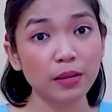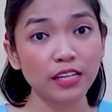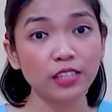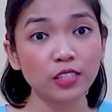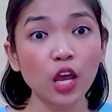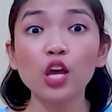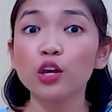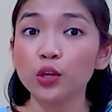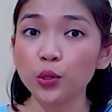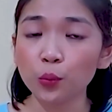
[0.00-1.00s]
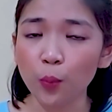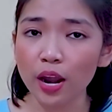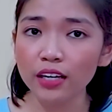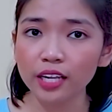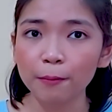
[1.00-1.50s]
means you
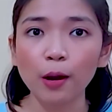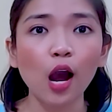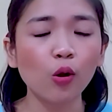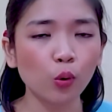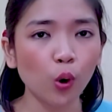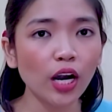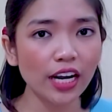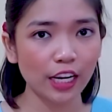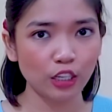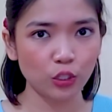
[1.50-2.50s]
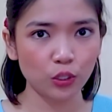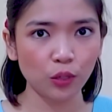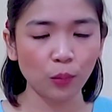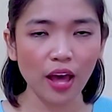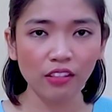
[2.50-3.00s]
wear them according to
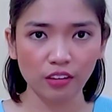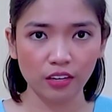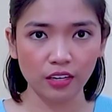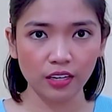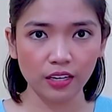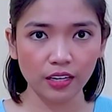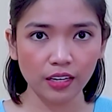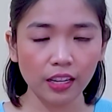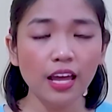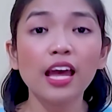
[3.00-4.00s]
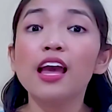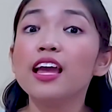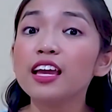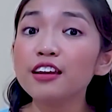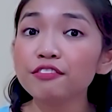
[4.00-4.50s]
the weather.
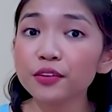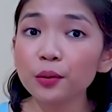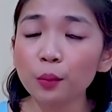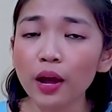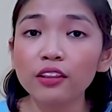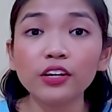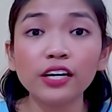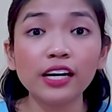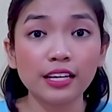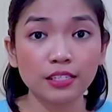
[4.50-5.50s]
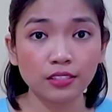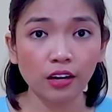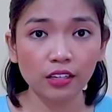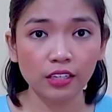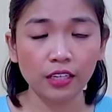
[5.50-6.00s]
If the weather is
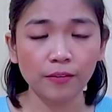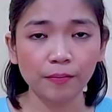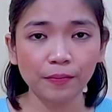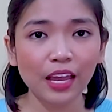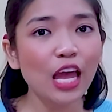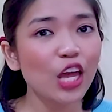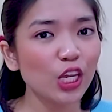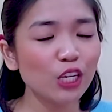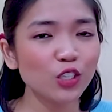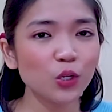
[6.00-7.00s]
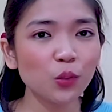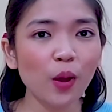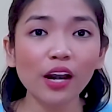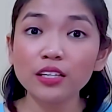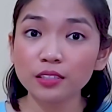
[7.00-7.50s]
sunny, you should
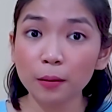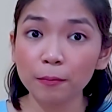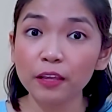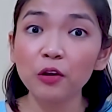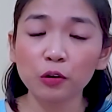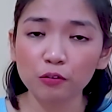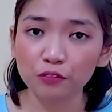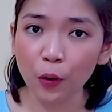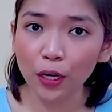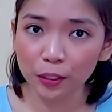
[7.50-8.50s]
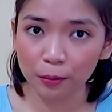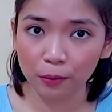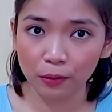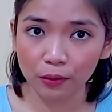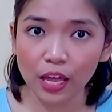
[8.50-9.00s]
wear something
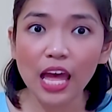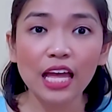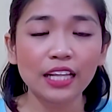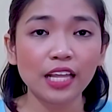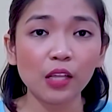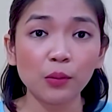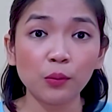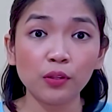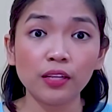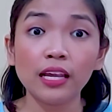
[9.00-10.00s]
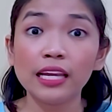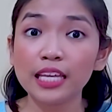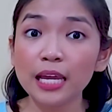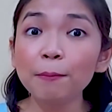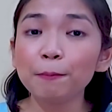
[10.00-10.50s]
comfortable that would
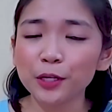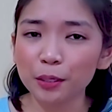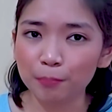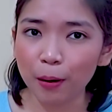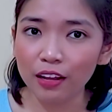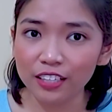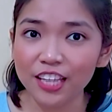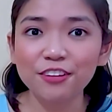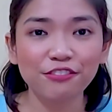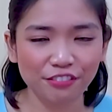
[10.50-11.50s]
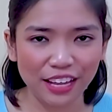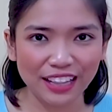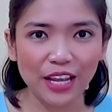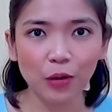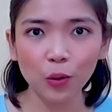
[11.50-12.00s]
keep your body
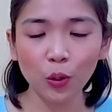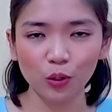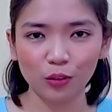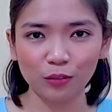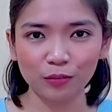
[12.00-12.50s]
feeling cool.